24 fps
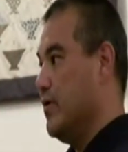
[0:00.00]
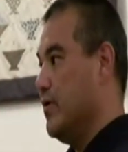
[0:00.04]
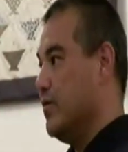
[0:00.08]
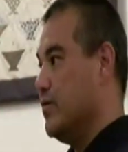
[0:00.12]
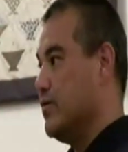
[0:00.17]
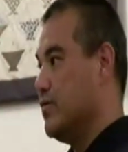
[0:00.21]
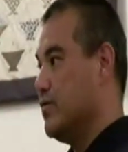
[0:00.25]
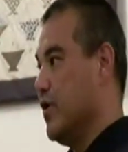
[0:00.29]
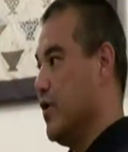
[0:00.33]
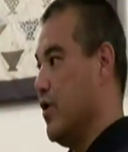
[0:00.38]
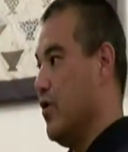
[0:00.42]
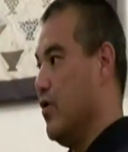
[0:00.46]

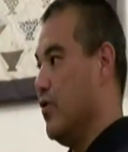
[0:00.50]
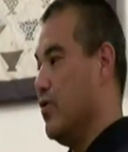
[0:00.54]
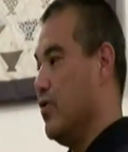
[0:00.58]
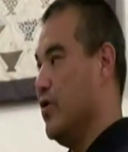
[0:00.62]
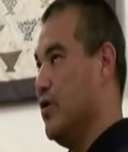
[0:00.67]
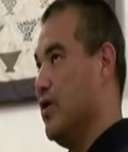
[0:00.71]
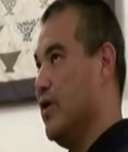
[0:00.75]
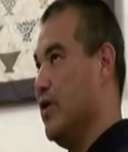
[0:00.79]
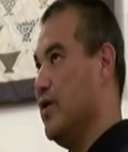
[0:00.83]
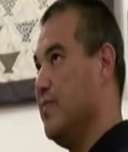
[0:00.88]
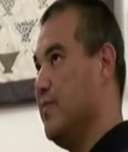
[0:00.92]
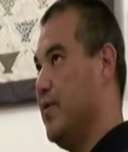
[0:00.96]
So you
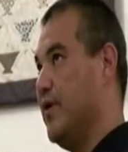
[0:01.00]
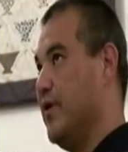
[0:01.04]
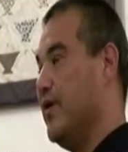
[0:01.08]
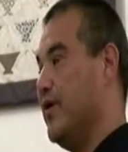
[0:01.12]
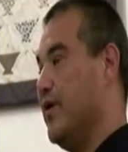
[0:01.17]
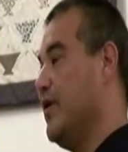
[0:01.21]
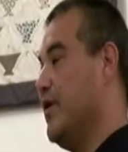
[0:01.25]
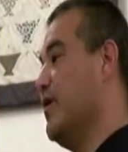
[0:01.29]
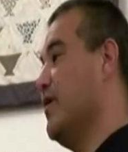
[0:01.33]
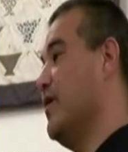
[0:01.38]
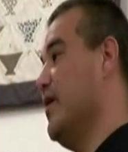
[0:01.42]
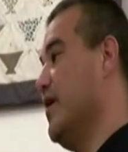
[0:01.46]
need to put it
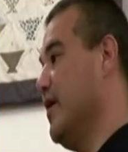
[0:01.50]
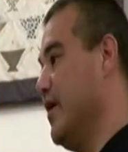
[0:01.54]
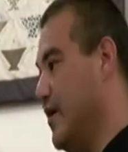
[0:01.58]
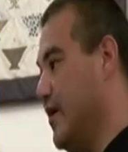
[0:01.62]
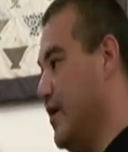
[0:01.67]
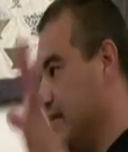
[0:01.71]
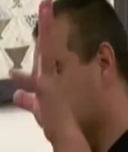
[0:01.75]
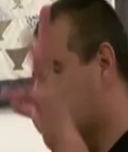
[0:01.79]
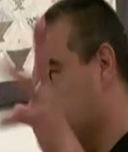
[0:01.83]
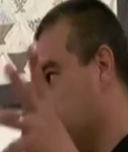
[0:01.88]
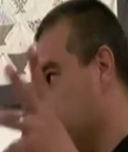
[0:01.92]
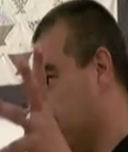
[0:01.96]
in a, in a
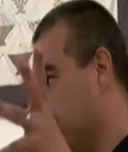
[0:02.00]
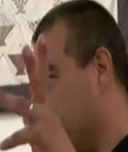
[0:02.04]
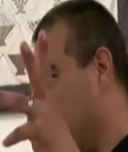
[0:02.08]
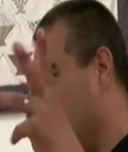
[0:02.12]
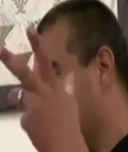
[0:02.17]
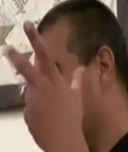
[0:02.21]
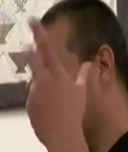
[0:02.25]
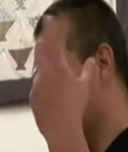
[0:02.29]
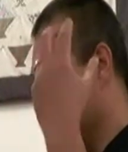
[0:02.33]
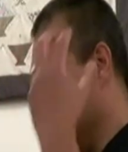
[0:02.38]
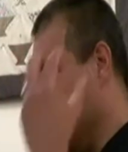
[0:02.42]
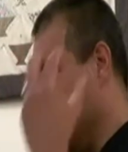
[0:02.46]
deeper
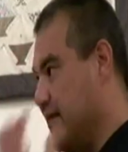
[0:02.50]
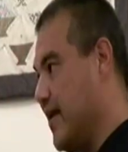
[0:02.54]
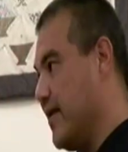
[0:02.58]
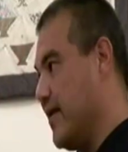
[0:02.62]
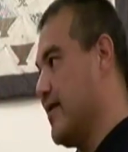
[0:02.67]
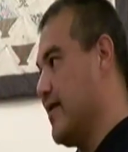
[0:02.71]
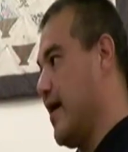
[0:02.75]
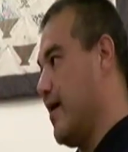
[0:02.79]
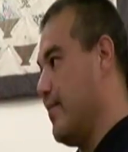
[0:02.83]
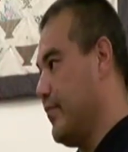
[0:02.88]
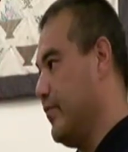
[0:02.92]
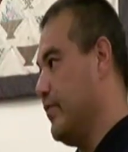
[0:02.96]
pot to let that
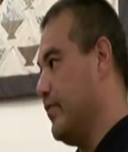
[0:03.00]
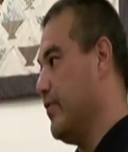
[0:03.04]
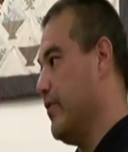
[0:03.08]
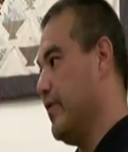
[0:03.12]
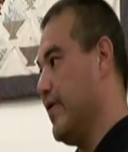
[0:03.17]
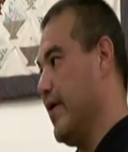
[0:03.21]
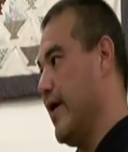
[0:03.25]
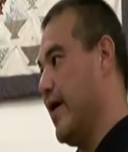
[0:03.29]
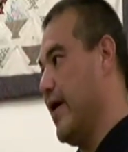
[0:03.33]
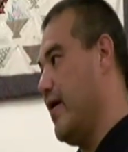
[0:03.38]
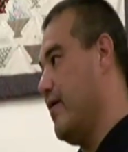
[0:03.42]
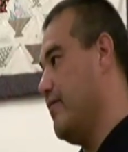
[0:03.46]
taproot go
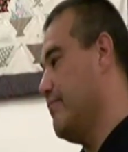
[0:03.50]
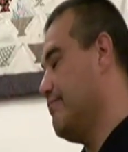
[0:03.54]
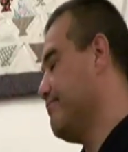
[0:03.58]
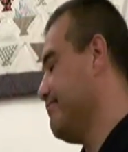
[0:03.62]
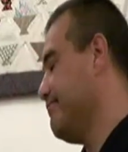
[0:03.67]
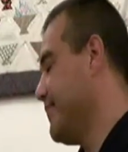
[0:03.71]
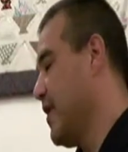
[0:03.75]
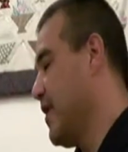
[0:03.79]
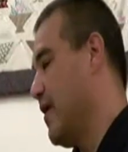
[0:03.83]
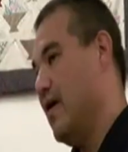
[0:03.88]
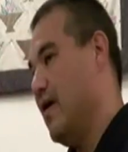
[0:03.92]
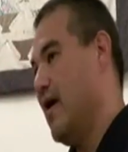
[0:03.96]
down.
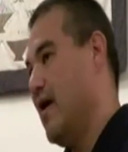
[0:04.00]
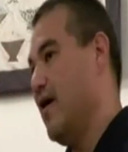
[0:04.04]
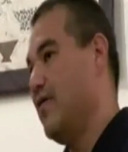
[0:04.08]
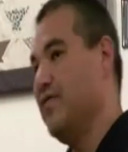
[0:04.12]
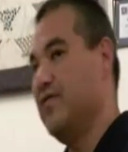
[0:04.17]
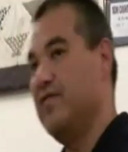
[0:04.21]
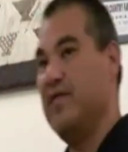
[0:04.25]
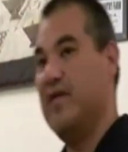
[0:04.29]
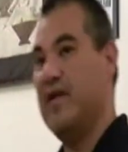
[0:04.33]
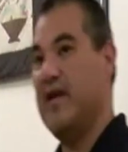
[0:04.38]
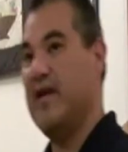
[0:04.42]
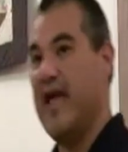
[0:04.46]

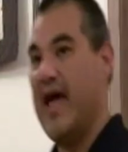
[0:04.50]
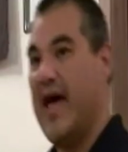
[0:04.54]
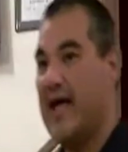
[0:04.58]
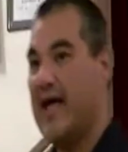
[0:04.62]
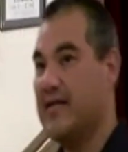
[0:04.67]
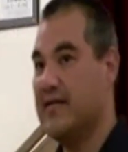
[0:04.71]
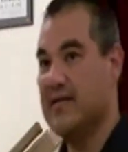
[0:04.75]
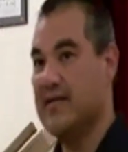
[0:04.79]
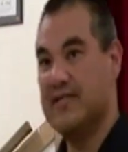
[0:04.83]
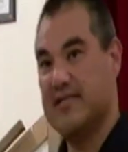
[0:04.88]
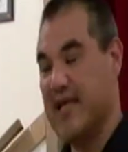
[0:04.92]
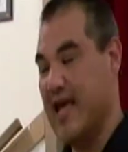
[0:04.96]
Other than
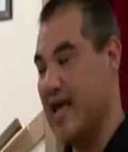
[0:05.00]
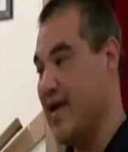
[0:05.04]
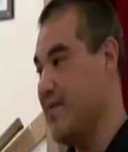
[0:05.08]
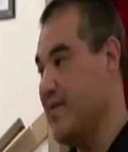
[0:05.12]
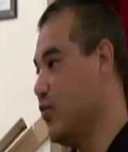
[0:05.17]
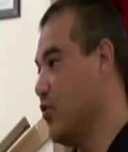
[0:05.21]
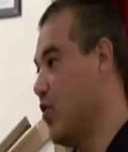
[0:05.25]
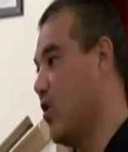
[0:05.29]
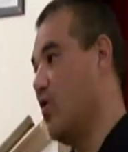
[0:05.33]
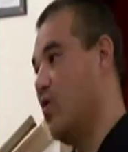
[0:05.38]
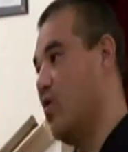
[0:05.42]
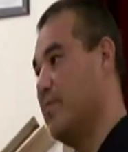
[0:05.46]
that, the same
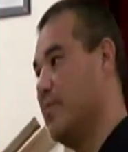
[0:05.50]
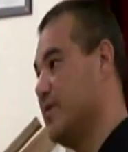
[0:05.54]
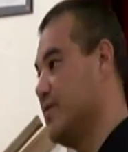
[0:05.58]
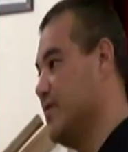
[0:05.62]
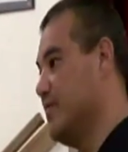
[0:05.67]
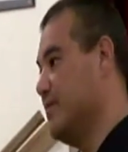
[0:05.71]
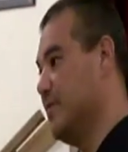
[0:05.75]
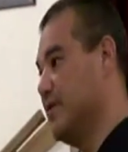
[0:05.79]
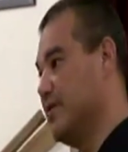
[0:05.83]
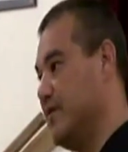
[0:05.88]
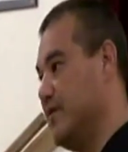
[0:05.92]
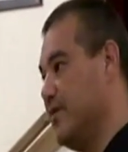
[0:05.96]
growing
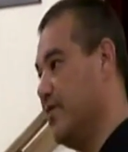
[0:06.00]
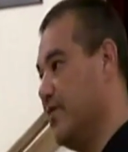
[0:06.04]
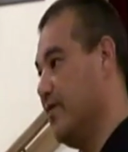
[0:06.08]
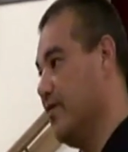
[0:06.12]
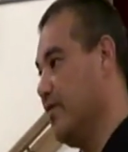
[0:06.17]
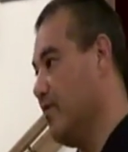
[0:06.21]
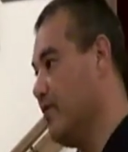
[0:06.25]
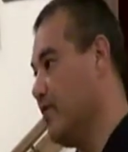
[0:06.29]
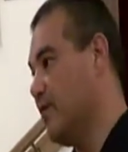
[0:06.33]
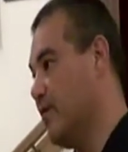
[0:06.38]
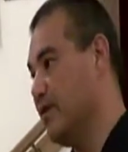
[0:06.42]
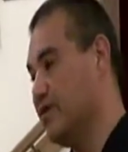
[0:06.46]

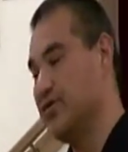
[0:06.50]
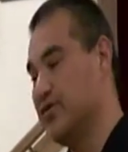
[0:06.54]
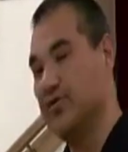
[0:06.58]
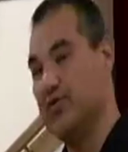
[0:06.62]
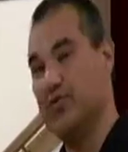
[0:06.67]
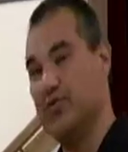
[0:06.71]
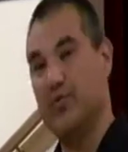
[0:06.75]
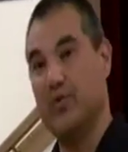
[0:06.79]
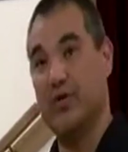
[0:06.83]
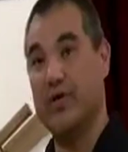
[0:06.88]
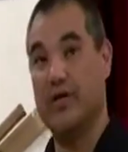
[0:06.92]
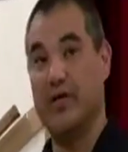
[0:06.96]
material as you
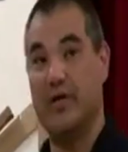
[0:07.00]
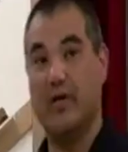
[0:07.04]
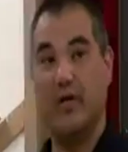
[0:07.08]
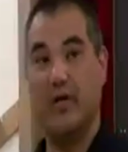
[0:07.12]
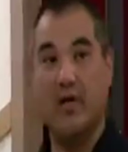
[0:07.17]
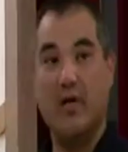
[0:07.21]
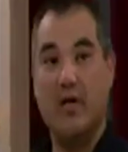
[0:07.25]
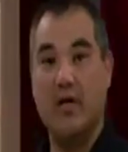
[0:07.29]
would